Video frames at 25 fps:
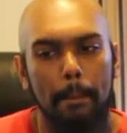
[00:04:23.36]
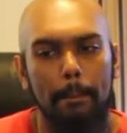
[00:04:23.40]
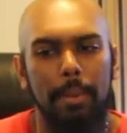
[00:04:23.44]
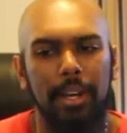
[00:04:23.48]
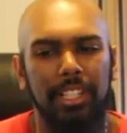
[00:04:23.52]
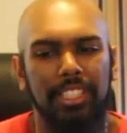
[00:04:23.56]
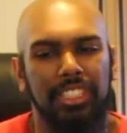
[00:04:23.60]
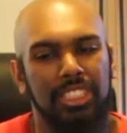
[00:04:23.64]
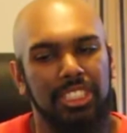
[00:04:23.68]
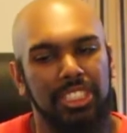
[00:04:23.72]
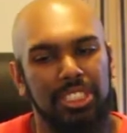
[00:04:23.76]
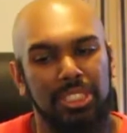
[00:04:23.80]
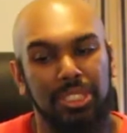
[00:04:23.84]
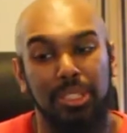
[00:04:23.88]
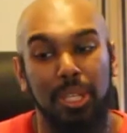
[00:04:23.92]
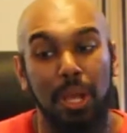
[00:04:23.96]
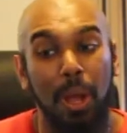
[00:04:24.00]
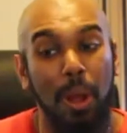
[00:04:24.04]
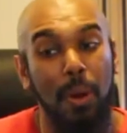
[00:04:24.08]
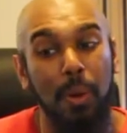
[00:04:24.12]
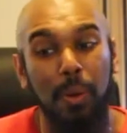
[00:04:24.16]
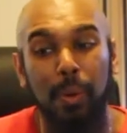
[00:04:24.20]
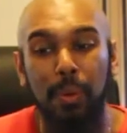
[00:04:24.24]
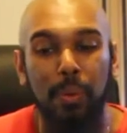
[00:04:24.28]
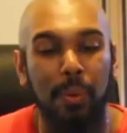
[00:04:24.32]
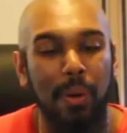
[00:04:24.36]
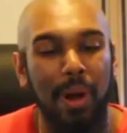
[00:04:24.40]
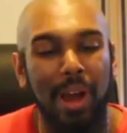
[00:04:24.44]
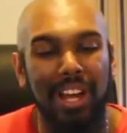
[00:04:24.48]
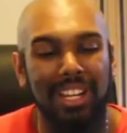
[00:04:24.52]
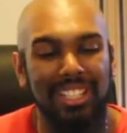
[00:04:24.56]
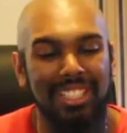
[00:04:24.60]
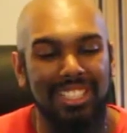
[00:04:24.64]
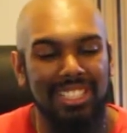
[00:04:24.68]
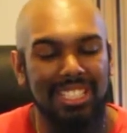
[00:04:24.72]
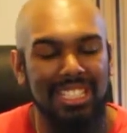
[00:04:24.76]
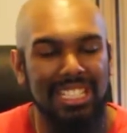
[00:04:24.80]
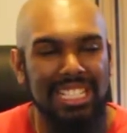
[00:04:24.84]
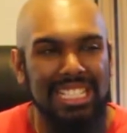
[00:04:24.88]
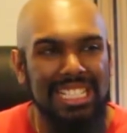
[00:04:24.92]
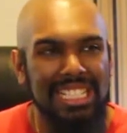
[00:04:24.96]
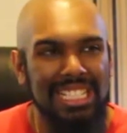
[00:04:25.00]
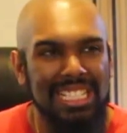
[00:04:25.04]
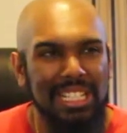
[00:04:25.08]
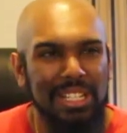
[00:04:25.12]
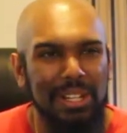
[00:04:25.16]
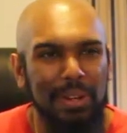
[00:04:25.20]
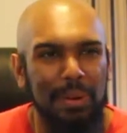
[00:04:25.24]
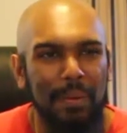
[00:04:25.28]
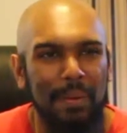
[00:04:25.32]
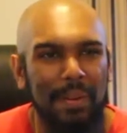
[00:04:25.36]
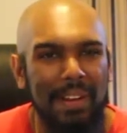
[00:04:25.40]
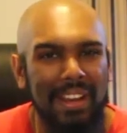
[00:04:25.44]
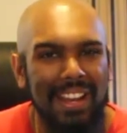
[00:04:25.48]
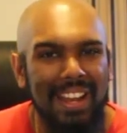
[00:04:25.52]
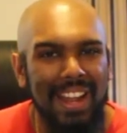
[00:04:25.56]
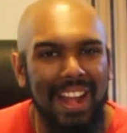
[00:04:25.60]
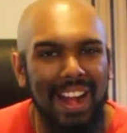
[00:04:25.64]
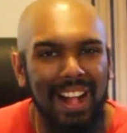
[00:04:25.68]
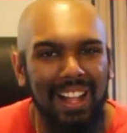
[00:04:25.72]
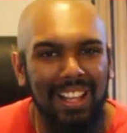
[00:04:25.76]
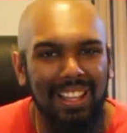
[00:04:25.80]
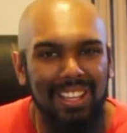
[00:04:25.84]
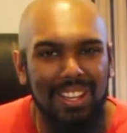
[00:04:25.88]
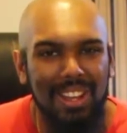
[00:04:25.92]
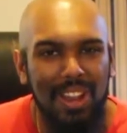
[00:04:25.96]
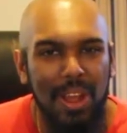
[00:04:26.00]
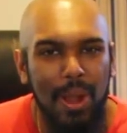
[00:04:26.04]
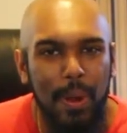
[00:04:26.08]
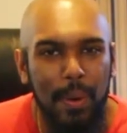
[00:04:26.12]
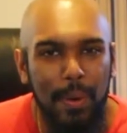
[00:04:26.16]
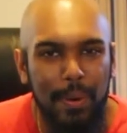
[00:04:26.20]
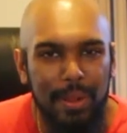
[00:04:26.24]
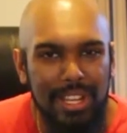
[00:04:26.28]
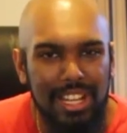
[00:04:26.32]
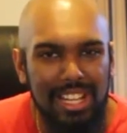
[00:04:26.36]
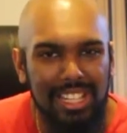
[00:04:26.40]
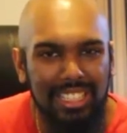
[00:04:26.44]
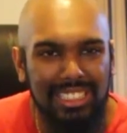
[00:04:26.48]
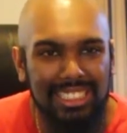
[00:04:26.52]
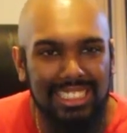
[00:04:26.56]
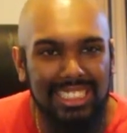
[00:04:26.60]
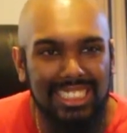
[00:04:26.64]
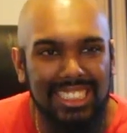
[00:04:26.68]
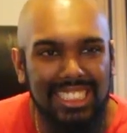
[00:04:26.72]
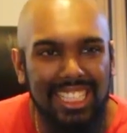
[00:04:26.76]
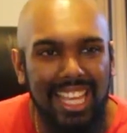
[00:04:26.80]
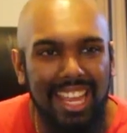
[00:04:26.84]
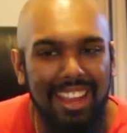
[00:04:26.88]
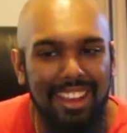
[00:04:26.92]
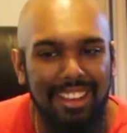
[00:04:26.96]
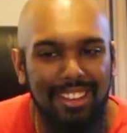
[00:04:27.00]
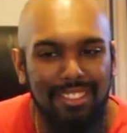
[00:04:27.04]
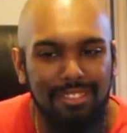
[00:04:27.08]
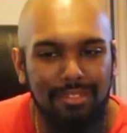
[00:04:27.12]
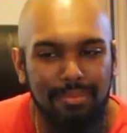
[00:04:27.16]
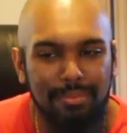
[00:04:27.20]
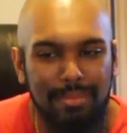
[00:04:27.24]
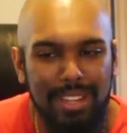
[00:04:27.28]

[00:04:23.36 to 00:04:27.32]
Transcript: But so what? We all know you'll save